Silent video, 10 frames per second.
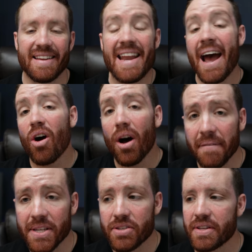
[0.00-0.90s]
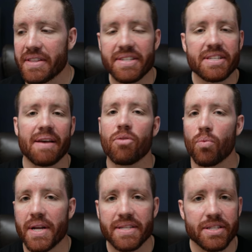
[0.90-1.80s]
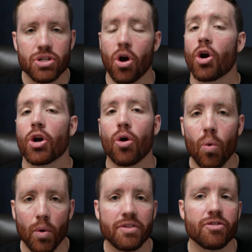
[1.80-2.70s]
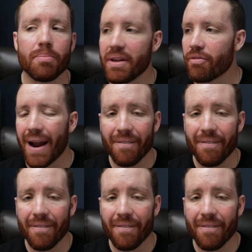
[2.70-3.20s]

Now, obviously, these seven reasons aren't going to be for